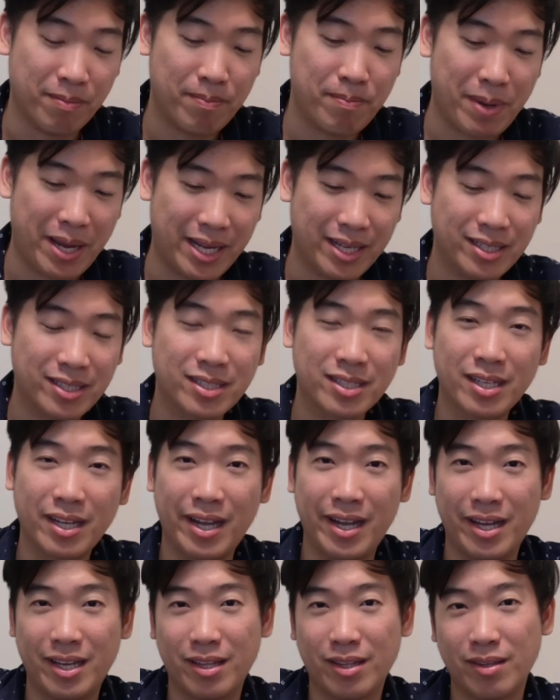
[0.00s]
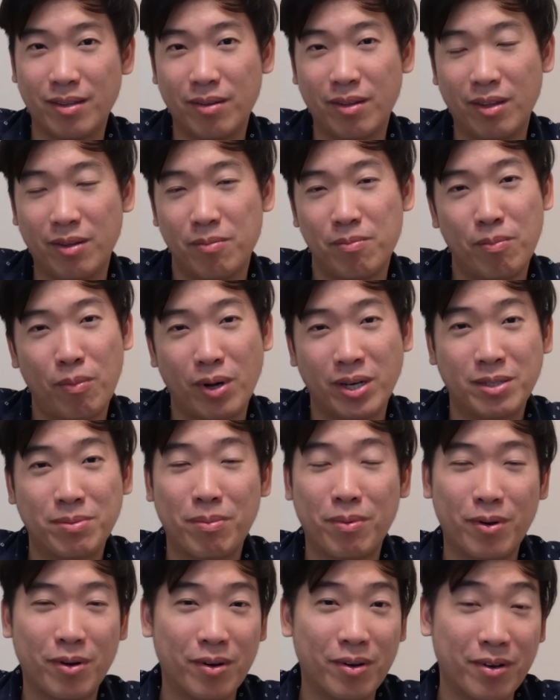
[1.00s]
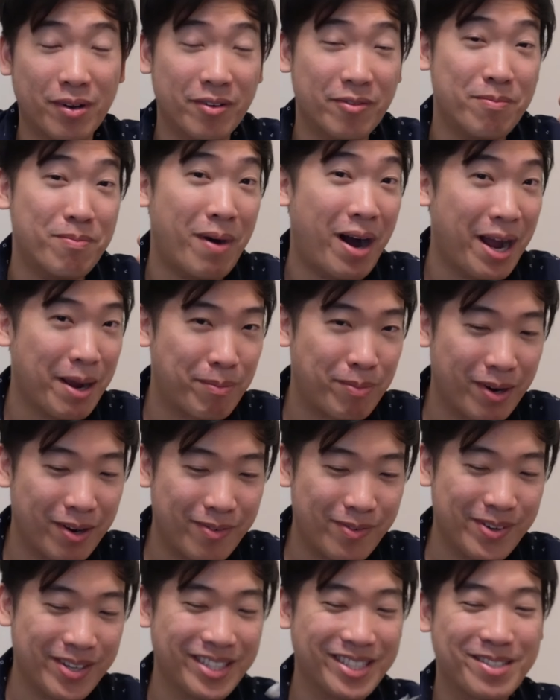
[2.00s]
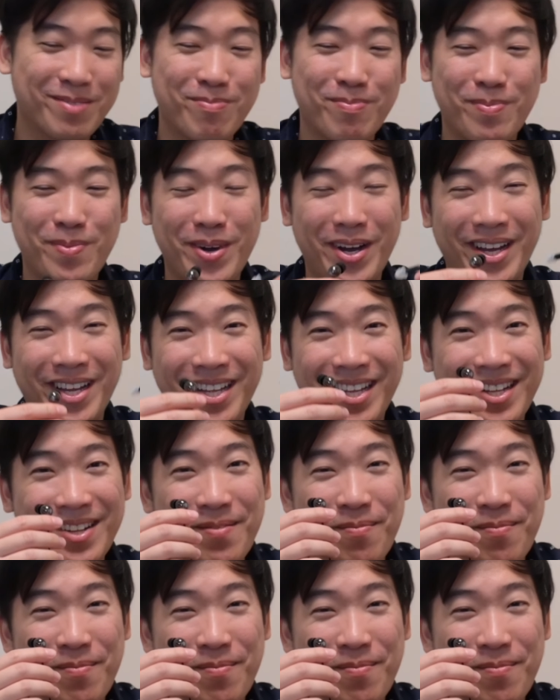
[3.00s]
bass and much more of my preference. But